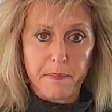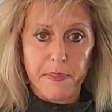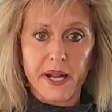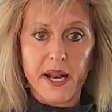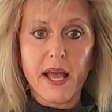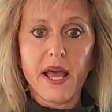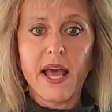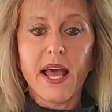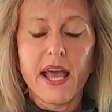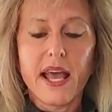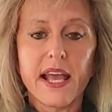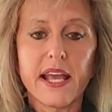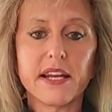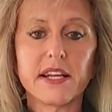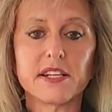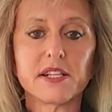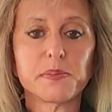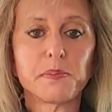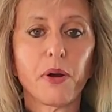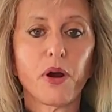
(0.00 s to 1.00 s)
but it
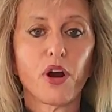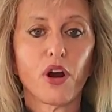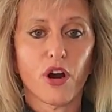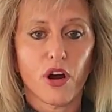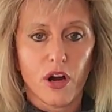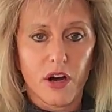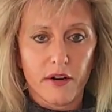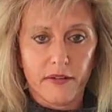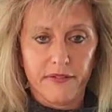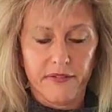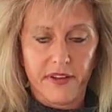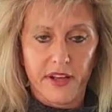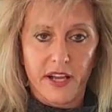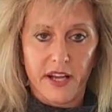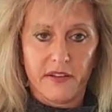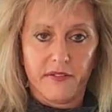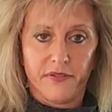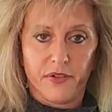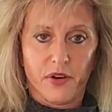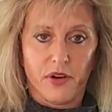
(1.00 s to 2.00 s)
is
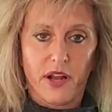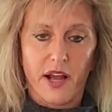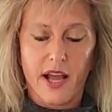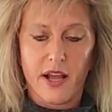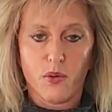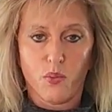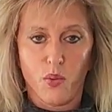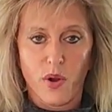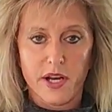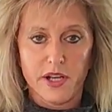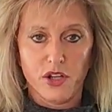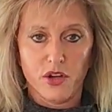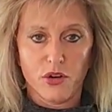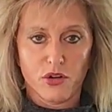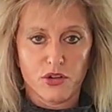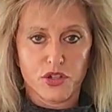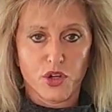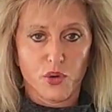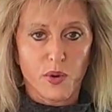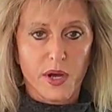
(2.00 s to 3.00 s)
perfect for like when you're
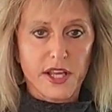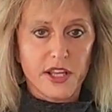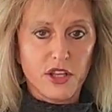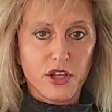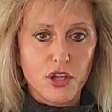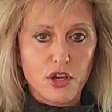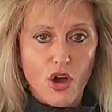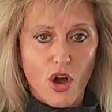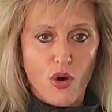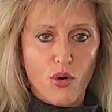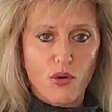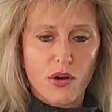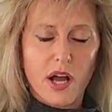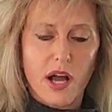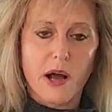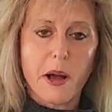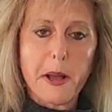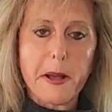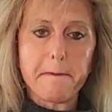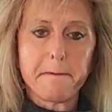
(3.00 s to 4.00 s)
doing
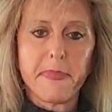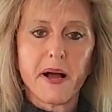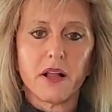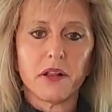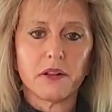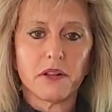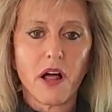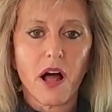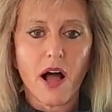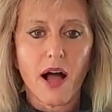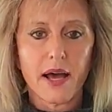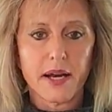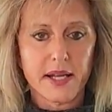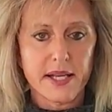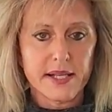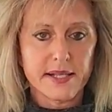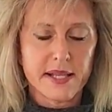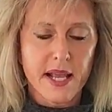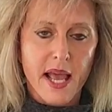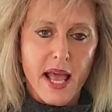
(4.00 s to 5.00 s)
yoga and
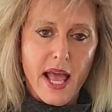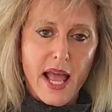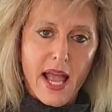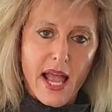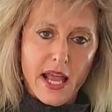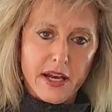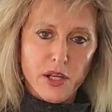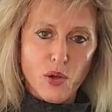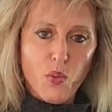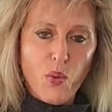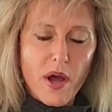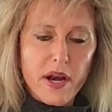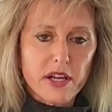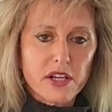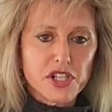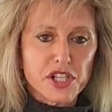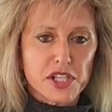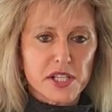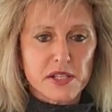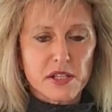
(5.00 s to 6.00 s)
Pilates and you want to
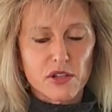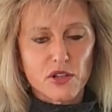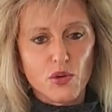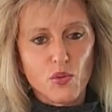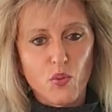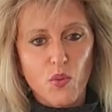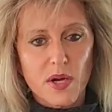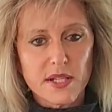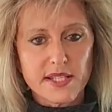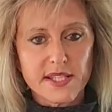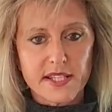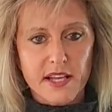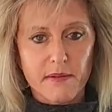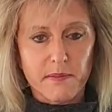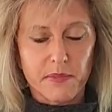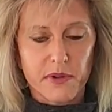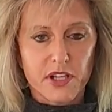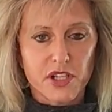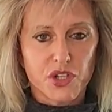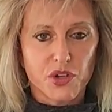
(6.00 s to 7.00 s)
just, you want something,
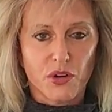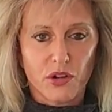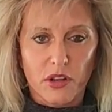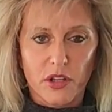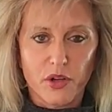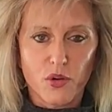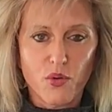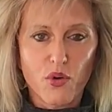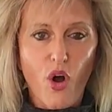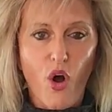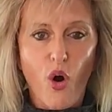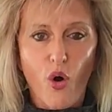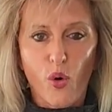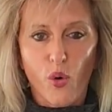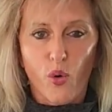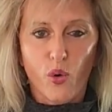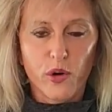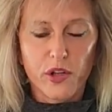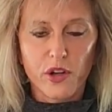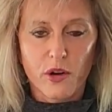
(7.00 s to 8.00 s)
because you're a little
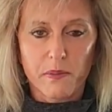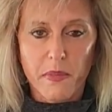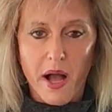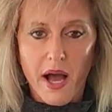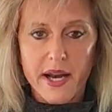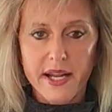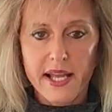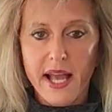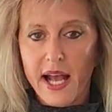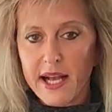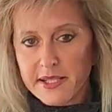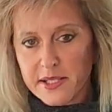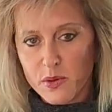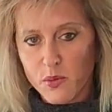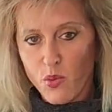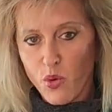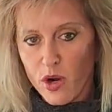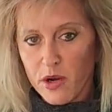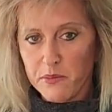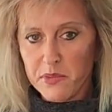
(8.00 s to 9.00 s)
cold, your body hasn't
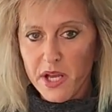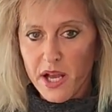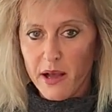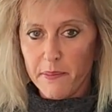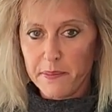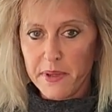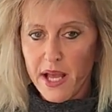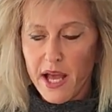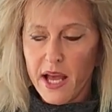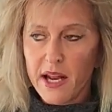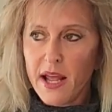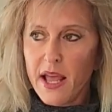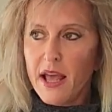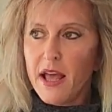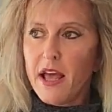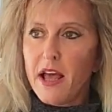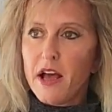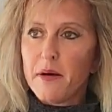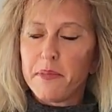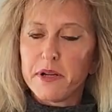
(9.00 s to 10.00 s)
warmed up yet,
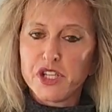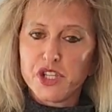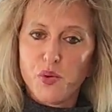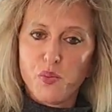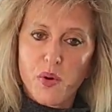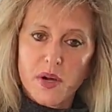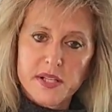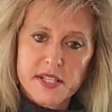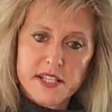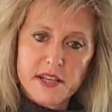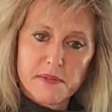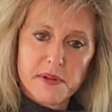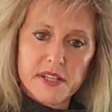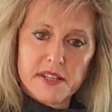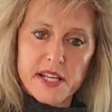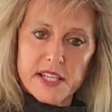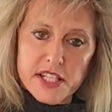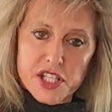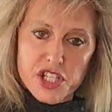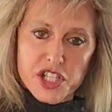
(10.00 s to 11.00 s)
but you want something
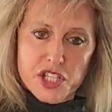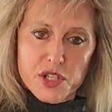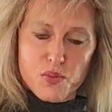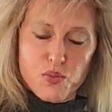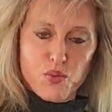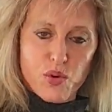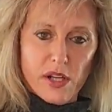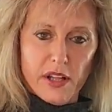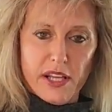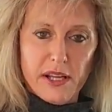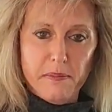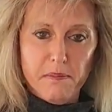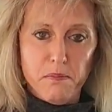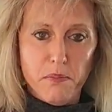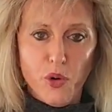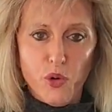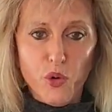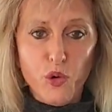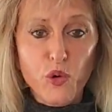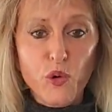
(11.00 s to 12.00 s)
that's just really
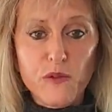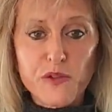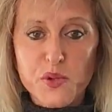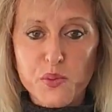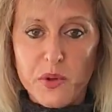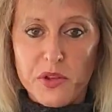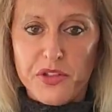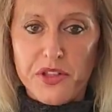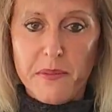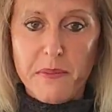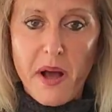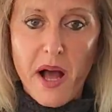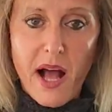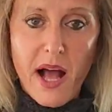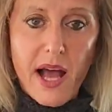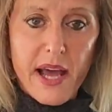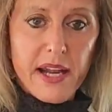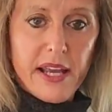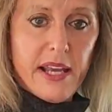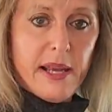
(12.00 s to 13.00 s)
moves with the
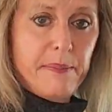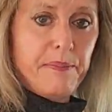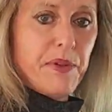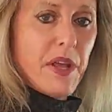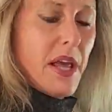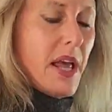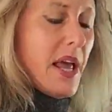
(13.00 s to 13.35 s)
body.